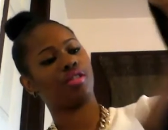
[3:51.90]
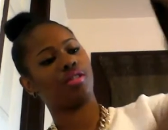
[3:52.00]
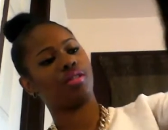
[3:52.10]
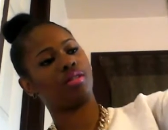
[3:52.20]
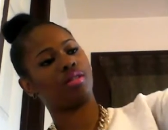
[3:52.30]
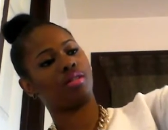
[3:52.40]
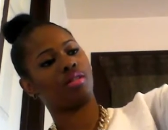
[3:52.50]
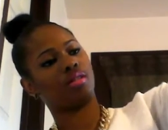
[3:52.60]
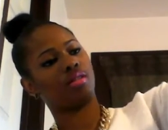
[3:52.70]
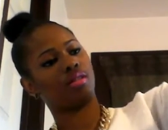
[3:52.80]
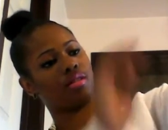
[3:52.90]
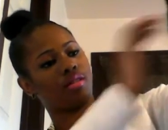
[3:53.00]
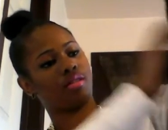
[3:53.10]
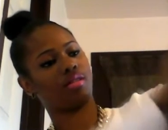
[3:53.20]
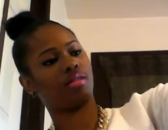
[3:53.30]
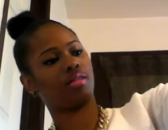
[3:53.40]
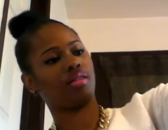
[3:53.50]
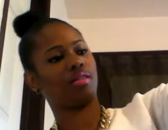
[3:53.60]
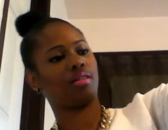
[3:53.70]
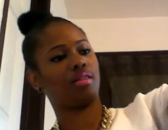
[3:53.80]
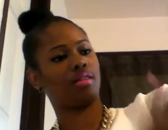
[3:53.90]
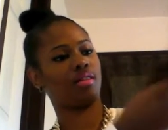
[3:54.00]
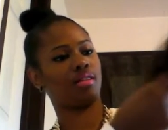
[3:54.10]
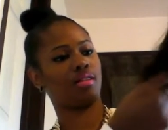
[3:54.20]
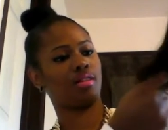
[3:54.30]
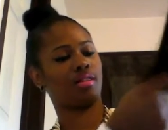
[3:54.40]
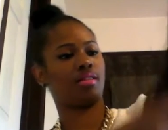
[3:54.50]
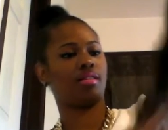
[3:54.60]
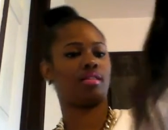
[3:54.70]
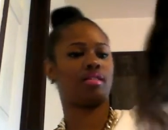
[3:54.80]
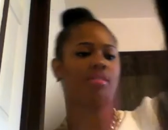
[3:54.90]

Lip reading: [no speech]